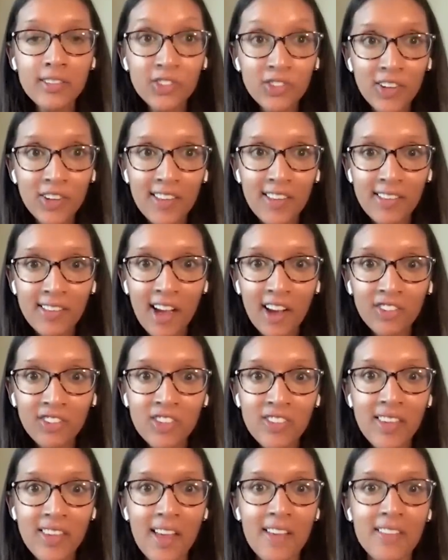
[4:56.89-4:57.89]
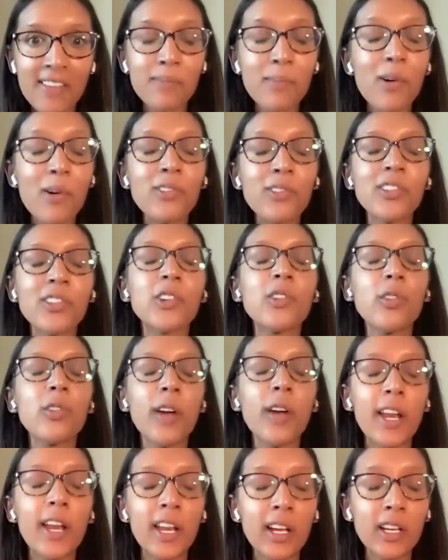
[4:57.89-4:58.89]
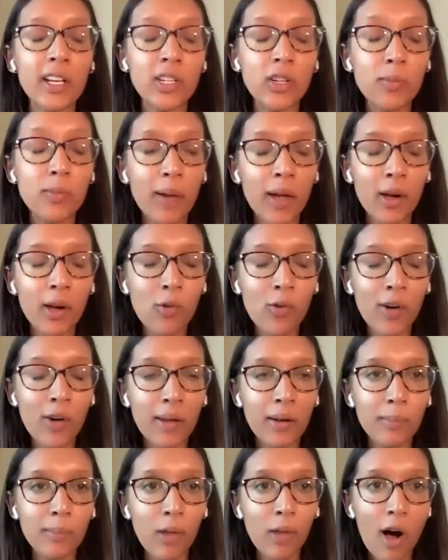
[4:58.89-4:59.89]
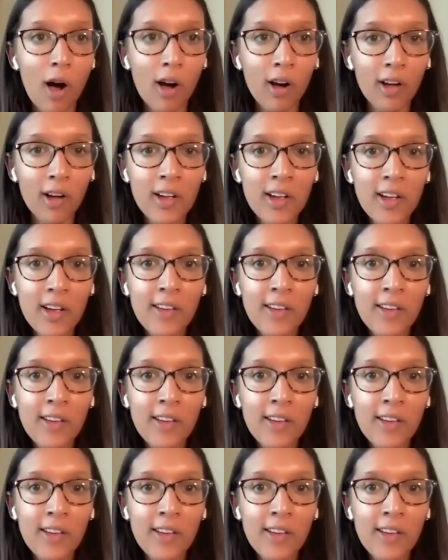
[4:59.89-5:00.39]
the transactions as opposed to creating a new Bitcoin block.